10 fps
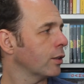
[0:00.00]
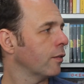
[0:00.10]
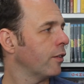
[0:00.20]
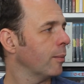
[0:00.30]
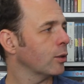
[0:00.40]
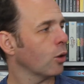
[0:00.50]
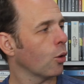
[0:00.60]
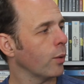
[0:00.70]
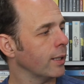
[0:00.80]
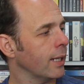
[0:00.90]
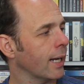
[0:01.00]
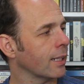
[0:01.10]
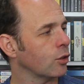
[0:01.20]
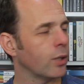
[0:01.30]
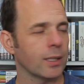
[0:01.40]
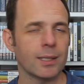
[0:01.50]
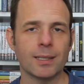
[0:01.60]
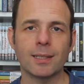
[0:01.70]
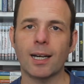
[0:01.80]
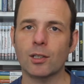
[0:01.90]
and Famous, already an interesting
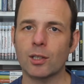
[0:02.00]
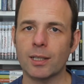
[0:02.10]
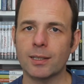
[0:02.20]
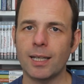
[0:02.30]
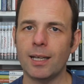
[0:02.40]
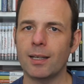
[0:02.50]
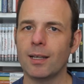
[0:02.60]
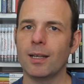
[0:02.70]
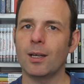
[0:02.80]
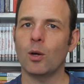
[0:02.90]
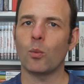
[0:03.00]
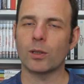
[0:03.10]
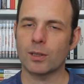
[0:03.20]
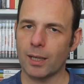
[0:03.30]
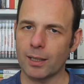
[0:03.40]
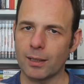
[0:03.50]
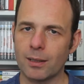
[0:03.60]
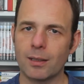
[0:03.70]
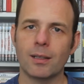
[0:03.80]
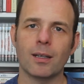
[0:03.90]
start to this set. Once I
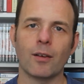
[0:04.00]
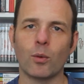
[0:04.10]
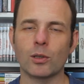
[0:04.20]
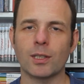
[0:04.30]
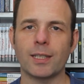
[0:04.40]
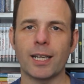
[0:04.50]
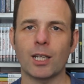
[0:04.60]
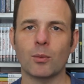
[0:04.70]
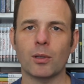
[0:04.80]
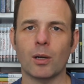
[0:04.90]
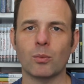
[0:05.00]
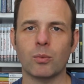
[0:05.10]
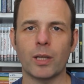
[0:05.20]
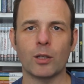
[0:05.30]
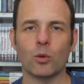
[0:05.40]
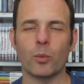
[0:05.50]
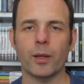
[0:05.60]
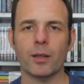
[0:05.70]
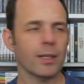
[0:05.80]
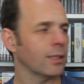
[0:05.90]
have watched the second one, I'll let you know
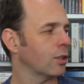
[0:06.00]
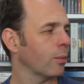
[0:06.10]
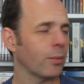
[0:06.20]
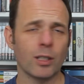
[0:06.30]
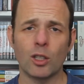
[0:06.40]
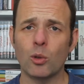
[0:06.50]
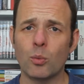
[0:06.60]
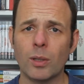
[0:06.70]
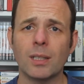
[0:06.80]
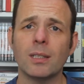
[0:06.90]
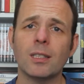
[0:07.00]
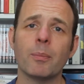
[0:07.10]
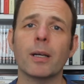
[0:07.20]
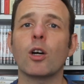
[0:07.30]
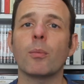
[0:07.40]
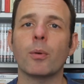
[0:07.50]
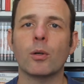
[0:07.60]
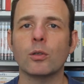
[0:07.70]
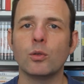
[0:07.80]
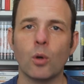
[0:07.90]
whether this is something you really need to pick up or
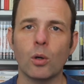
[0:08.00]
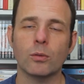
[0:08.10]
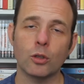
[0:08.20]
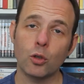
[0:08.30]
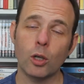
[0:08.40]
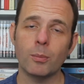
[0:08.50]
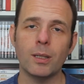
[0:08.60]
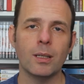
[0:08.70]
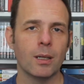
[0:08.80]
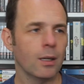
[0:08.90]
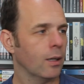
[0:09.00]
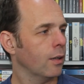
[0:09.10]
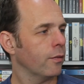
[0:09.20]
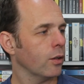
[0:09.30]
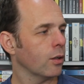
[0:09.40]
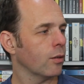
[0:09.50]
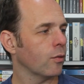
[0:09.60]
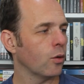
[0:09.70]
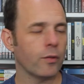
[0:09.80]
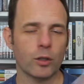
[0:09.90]
not. So join me for the
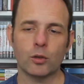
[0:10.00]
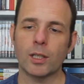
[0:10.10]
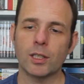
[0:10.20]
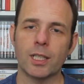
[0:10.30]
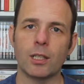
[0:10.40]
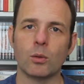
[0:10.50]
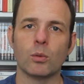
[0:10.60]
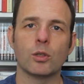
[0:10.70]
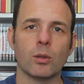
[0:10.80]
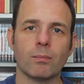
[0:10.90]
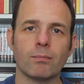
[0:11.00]
review for Tragic Hero soon.